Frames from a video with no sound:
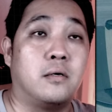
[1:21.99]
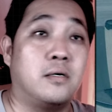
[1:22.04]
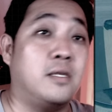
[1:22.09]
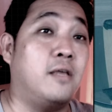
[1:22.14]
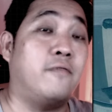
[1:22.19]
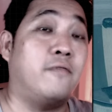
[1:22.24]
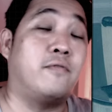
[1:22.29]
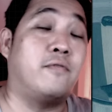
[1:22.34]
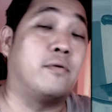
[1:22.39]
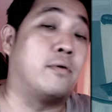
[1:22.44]

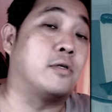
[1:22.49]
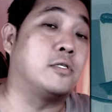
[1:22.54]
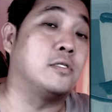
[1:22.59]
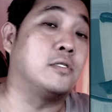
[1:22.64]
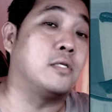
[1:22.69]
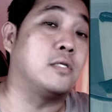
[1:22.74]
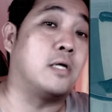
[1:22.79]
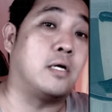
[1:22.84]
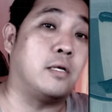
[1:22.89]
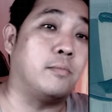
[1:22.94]
If the
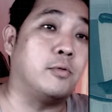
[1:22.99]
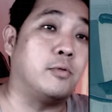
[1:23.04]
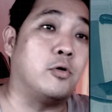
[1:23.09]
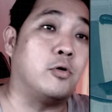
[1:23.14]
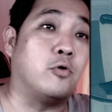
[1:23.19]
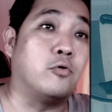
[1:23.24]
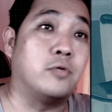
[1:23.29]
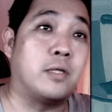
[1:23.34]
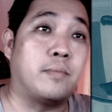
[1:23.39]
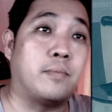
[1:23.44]
Russians are able to
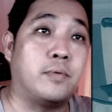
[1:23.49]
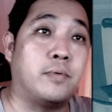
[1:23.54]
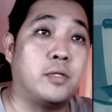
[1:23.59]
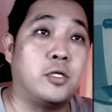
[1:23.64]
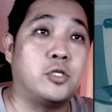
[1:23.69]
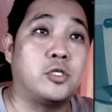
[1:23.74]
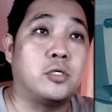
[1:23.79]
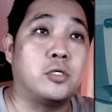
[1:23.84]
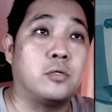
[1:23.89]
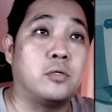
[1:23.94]
hold their
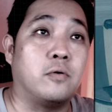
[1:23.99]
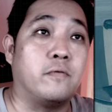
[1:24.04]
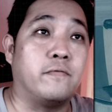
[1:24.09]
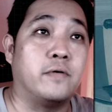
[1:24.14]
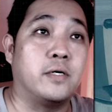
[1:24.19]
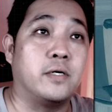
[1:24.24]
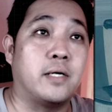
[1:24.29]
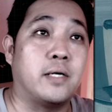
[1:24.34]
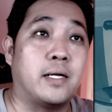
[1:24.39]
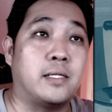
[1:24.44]
position
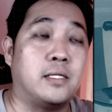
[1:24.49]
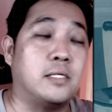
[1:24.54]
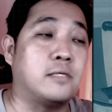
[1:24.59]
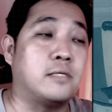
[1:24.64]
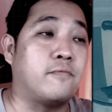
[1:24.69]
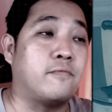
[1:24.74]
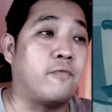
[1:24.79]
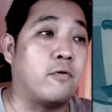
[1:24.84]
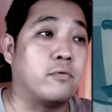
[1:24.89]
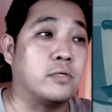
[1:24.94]
over at this
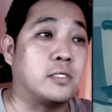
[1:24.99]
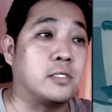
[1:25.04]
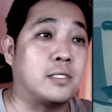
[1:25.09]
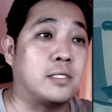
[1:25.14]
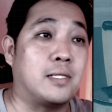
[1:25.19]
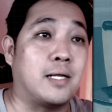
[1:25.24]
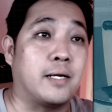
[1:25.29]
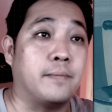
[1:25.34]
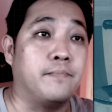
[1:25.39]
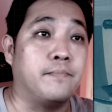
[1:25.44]
forest
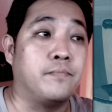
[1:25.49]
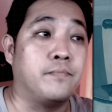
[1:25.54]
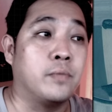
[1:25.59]
line.